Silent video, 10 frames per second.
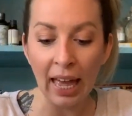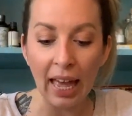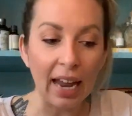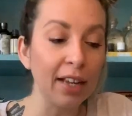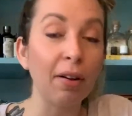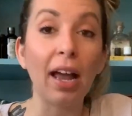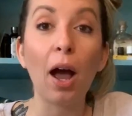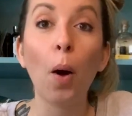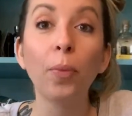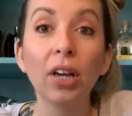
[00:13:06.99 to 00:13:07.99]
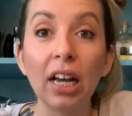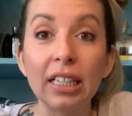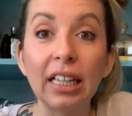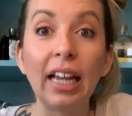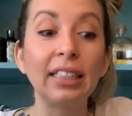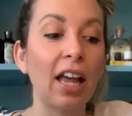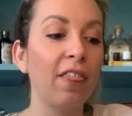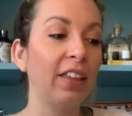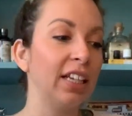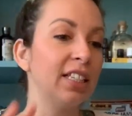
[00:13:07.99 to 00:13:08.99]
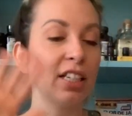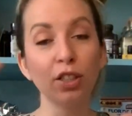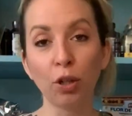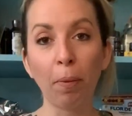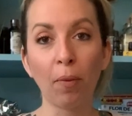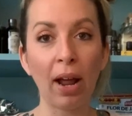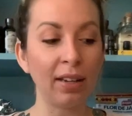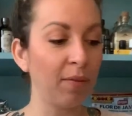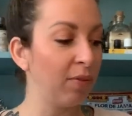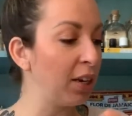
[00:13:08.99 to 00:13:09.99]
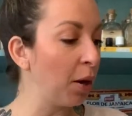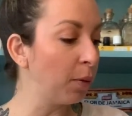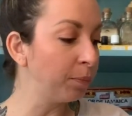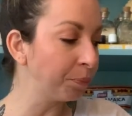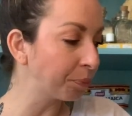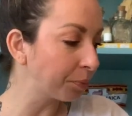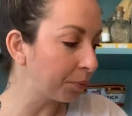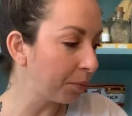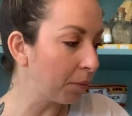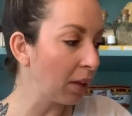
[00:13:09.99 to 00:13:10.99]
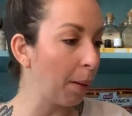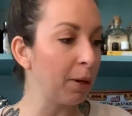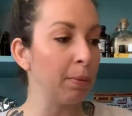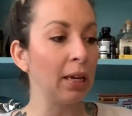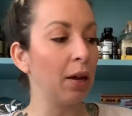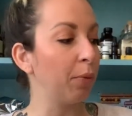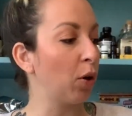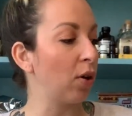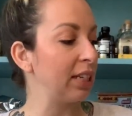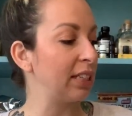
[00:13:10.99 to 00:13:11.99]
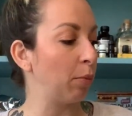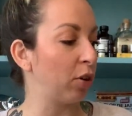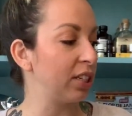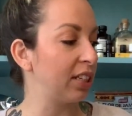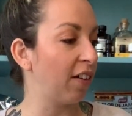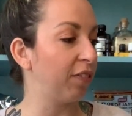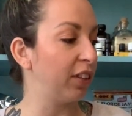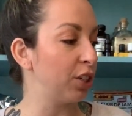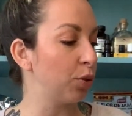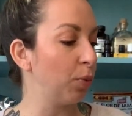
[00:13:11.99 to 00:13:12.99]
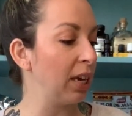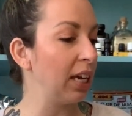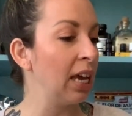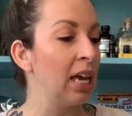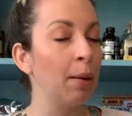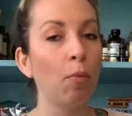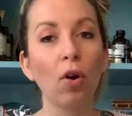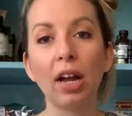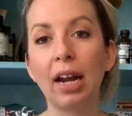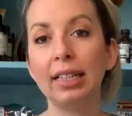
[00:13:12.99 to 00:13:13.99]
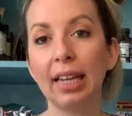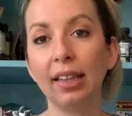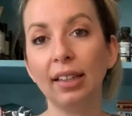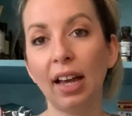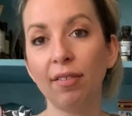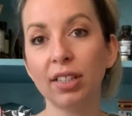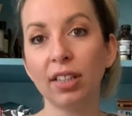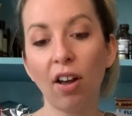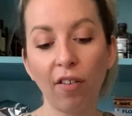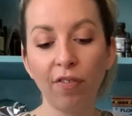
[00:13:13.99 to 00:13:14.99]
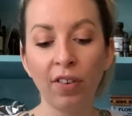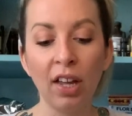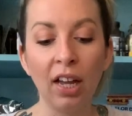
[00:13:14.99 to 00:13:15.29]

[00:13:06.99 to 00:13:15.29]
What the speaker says: Anyway, I hope you guys liked this super random video. I'm going to be recording some more stuff this week, more kind of day in the life stuff,